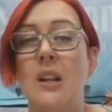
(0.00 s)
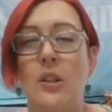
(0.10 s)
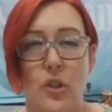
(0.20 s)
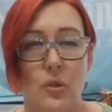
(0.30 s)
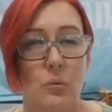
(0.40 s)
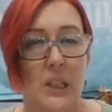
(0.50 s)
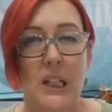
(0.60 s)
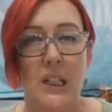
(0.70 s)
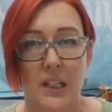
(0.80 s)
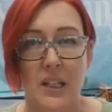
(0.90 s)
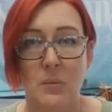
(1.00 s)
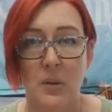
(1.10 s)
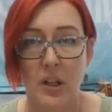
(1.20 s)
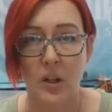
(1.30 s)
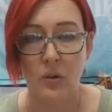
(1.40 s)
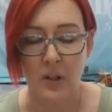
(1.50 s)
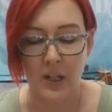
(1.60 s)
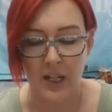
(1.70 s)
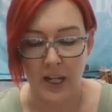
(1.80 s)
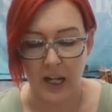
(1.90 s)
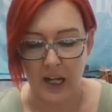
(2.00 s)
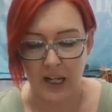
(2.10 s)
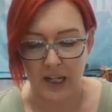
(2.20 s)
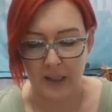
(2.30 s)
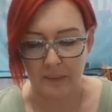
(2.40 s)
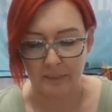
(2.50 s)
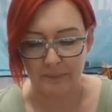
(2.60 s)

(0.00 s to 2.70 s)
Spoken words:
just really clicks with you. I